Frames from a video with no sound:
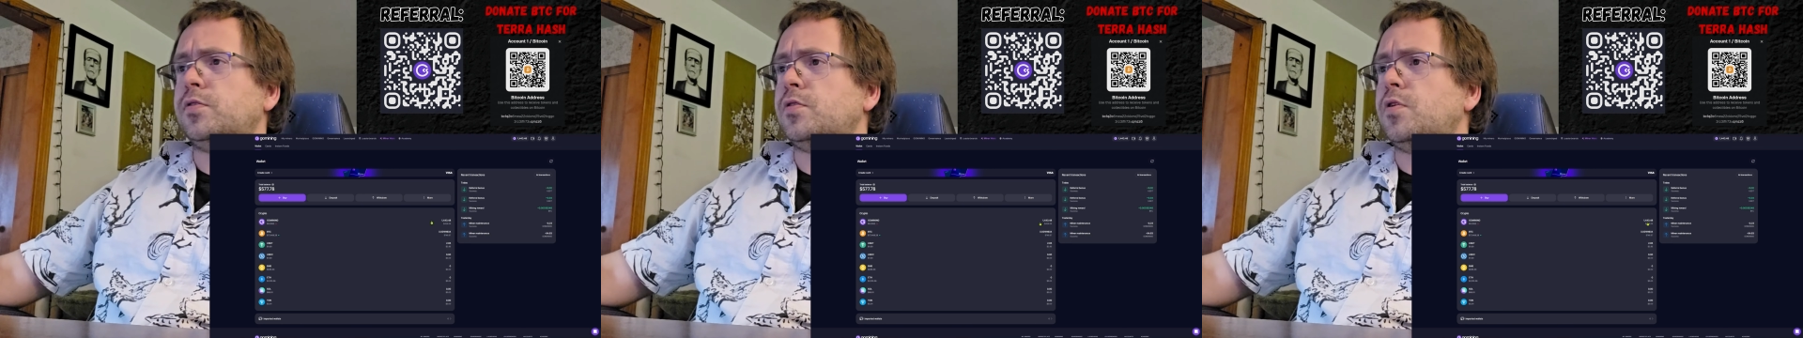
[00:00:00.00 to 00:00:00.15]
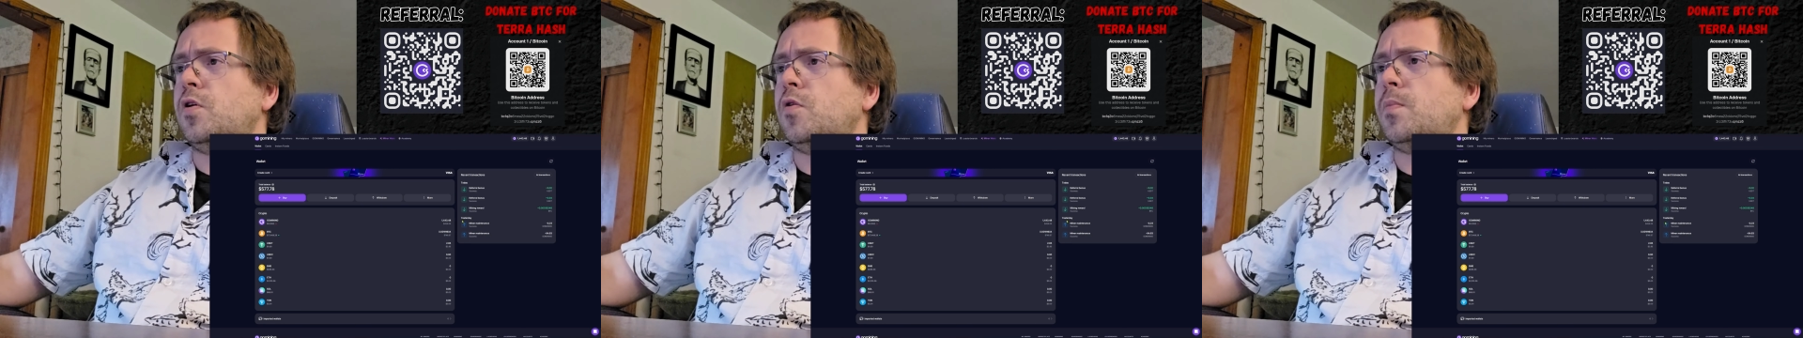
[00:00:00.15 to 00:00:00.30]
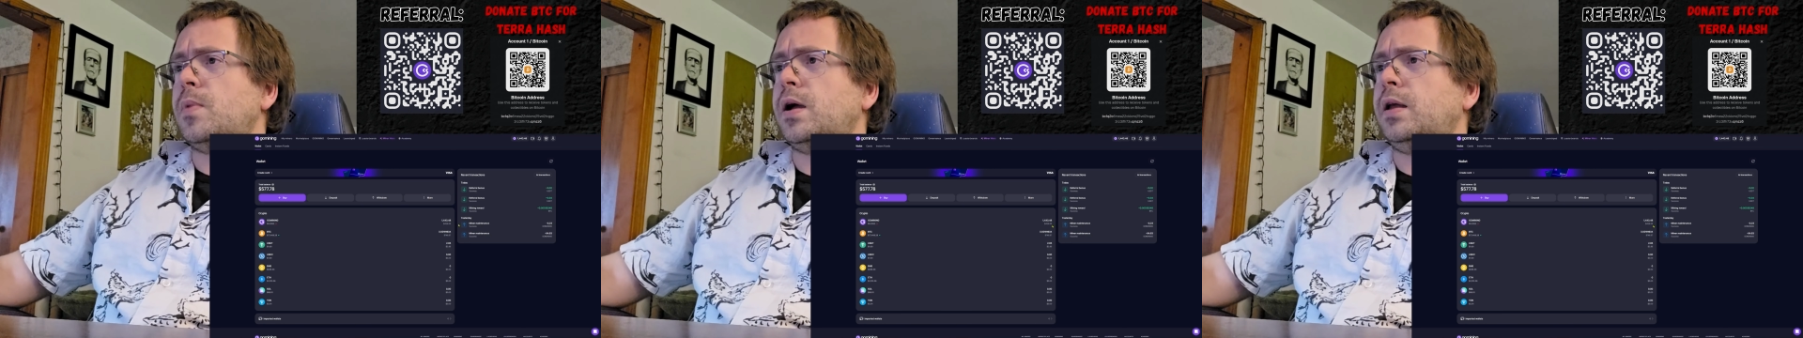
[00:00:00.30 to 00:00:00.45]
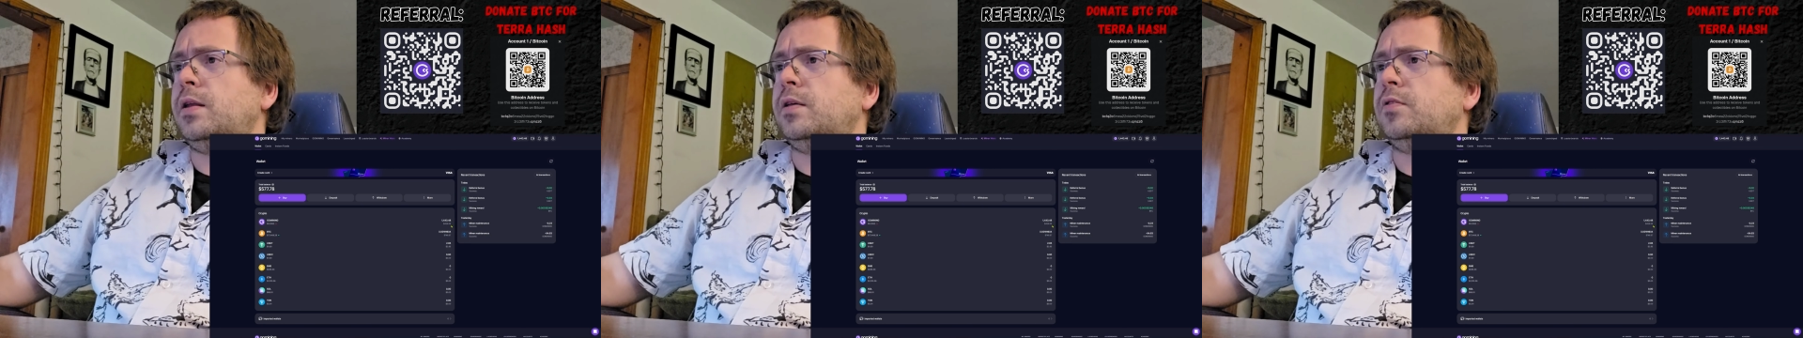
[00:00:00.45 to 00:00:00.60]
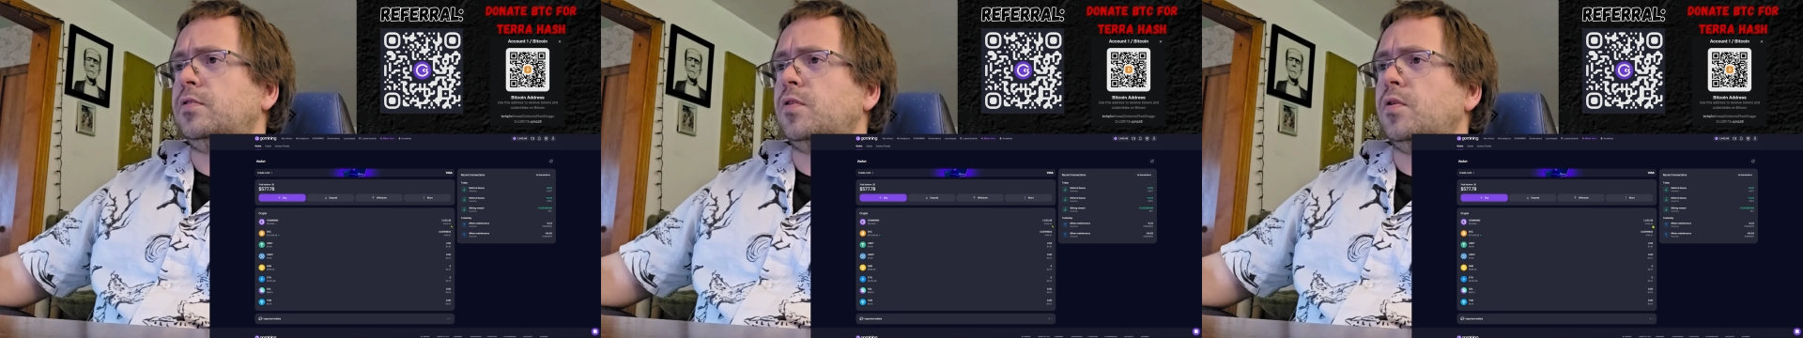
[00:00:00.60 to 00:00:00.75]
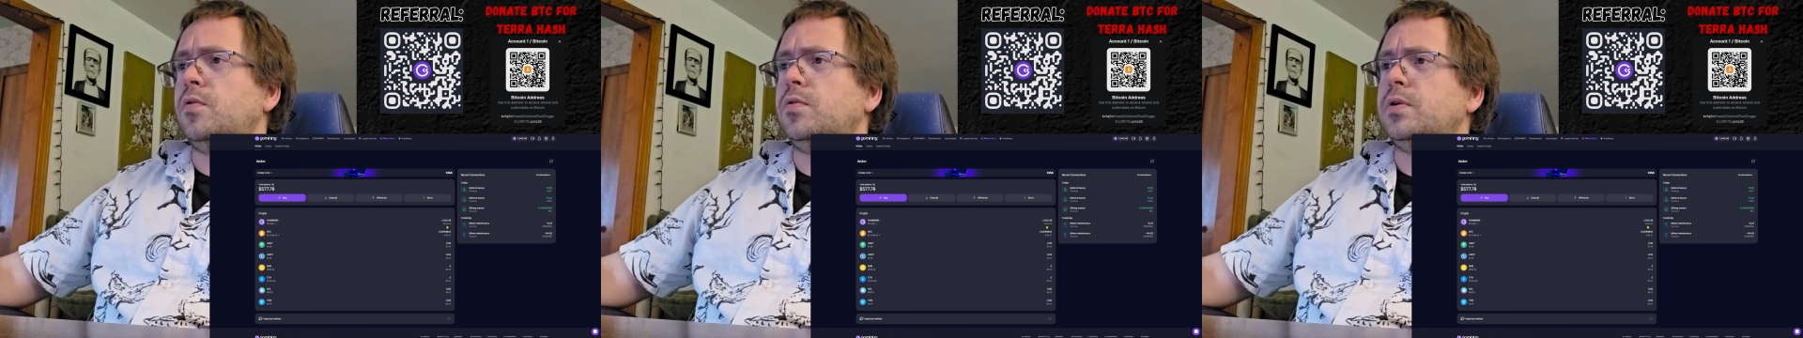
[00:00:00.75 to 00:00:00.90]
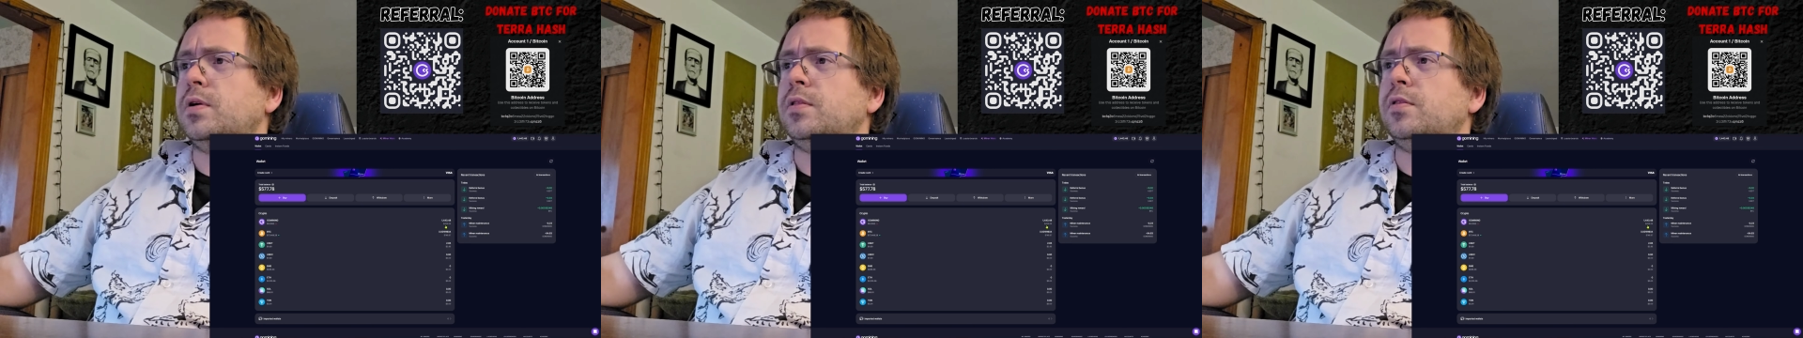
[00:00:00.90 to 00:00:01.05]
GoMining
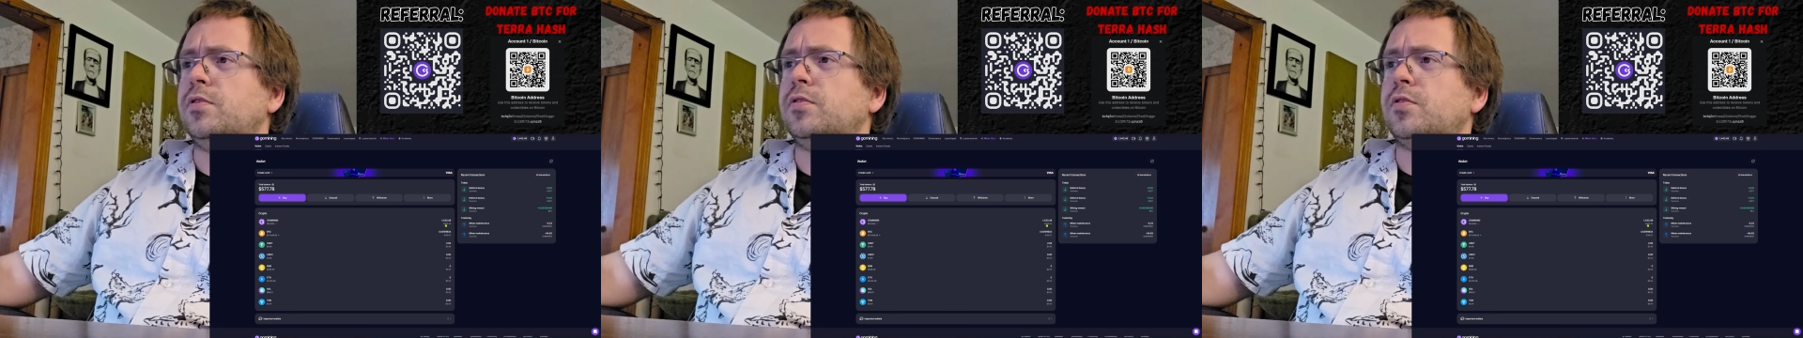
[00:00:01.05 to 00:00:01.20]
tokens.